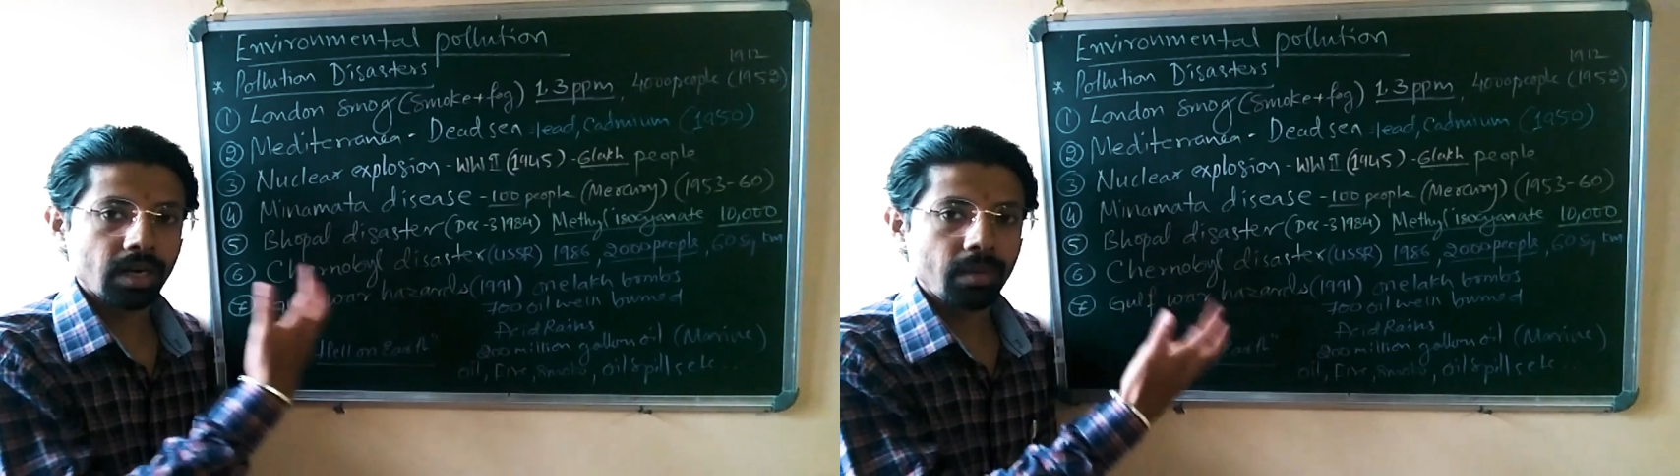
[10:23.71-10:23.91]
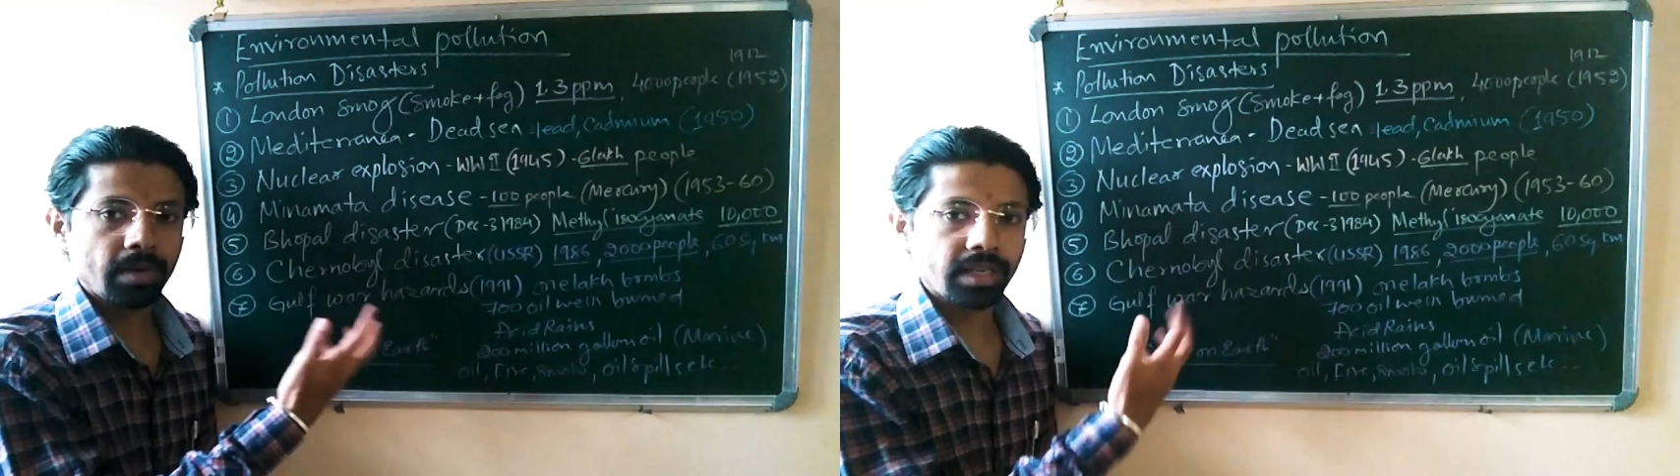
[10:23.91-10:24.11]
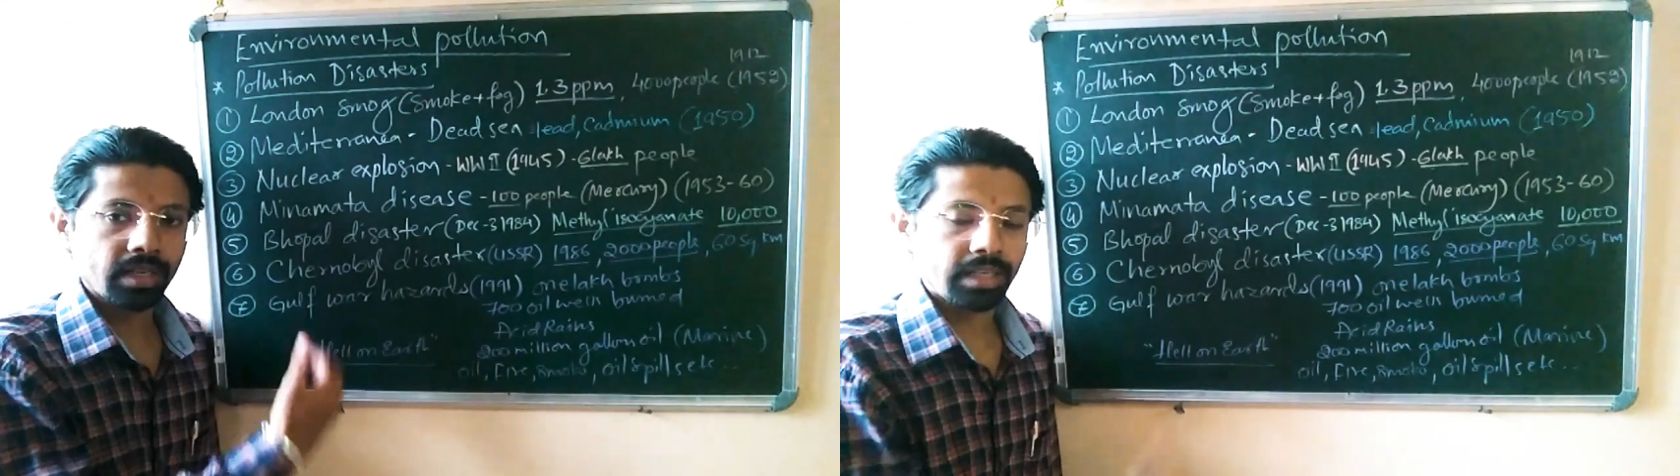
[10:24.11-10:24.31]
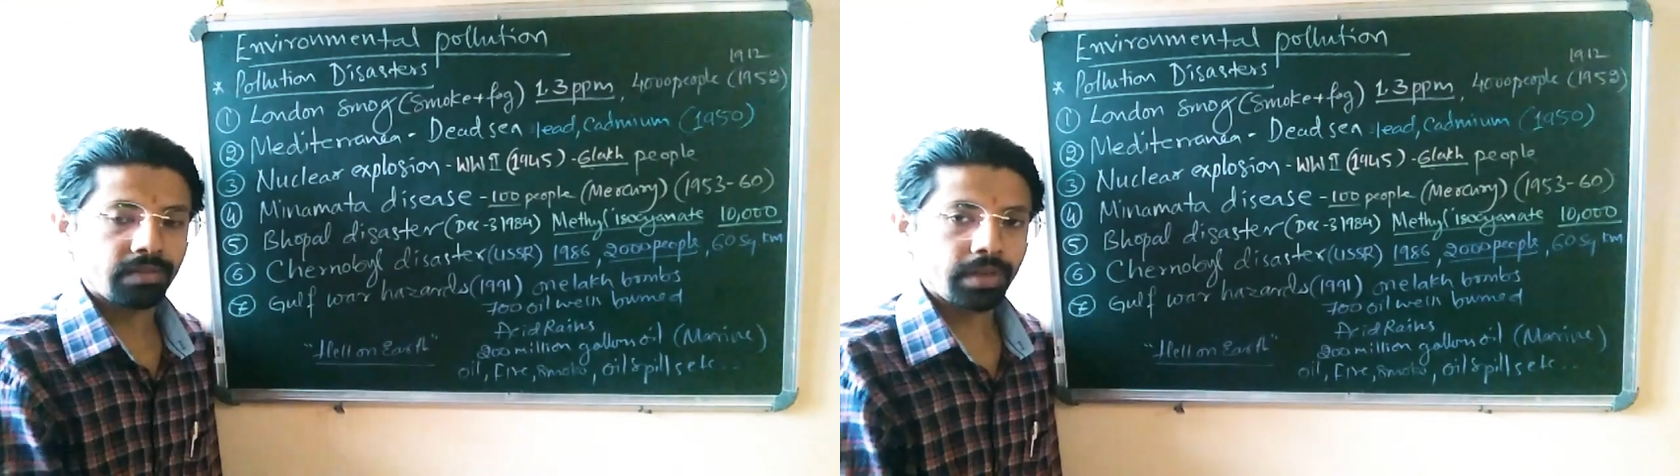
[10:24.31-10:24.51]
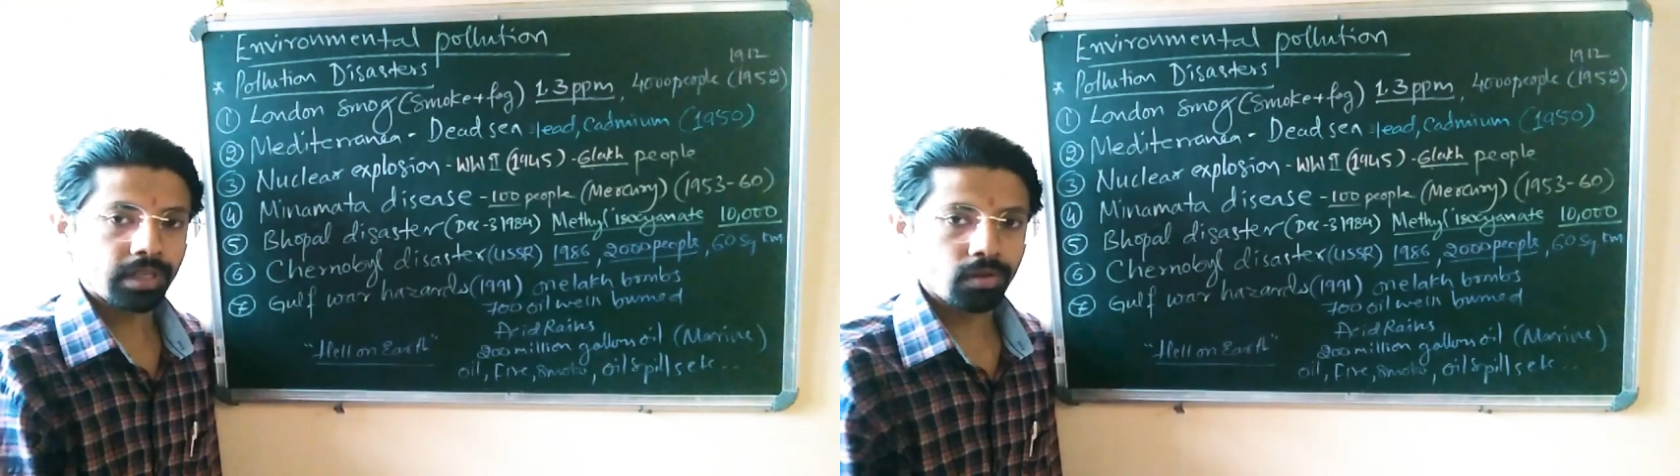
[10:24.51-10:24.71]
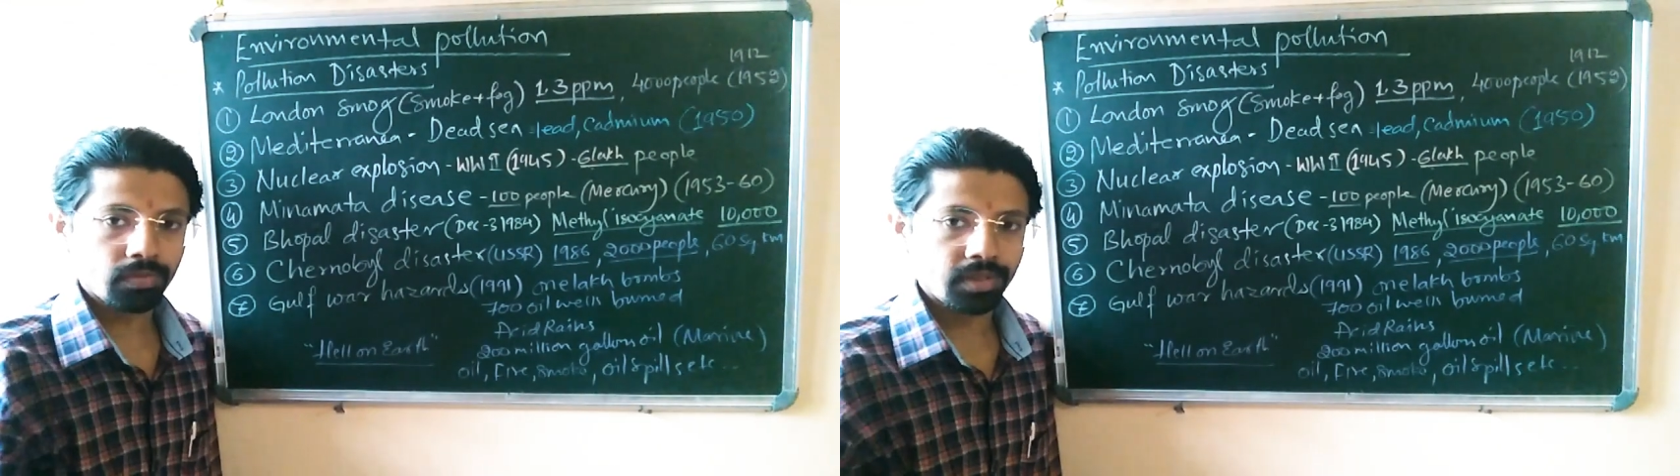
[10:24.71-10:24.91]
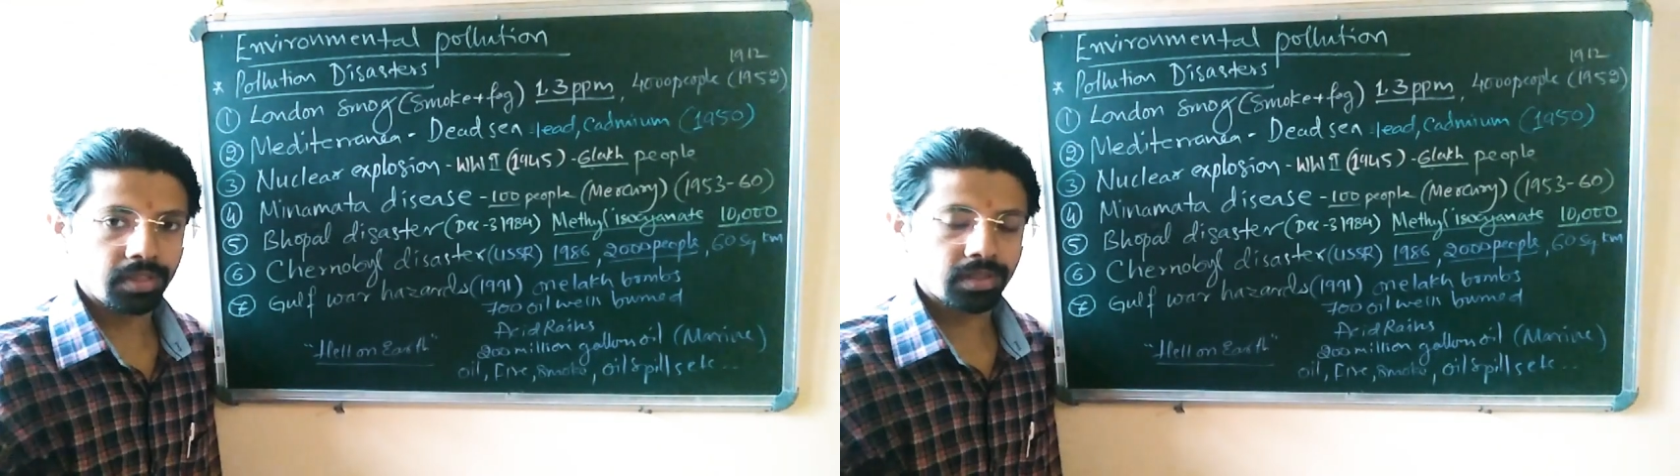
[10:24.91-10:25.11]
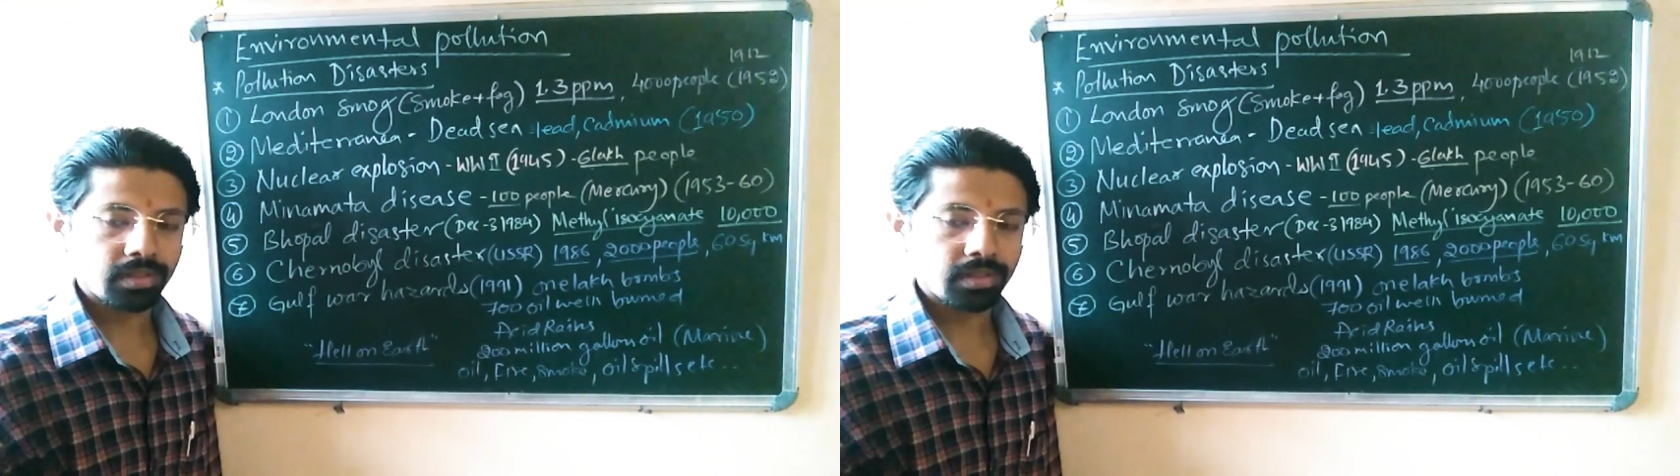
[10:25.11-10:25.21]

climatical effect of these